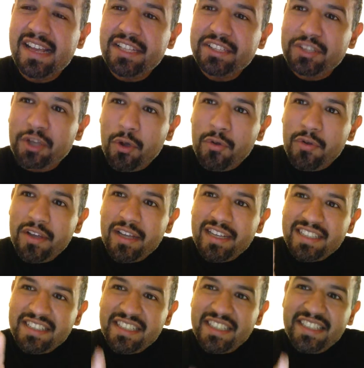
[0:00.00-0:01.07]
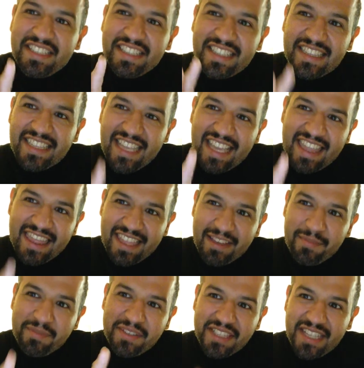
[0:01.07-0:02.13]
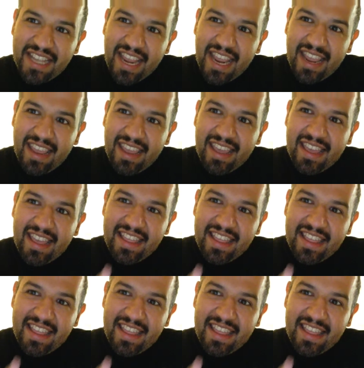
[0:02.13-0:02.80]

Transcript: So just to see them say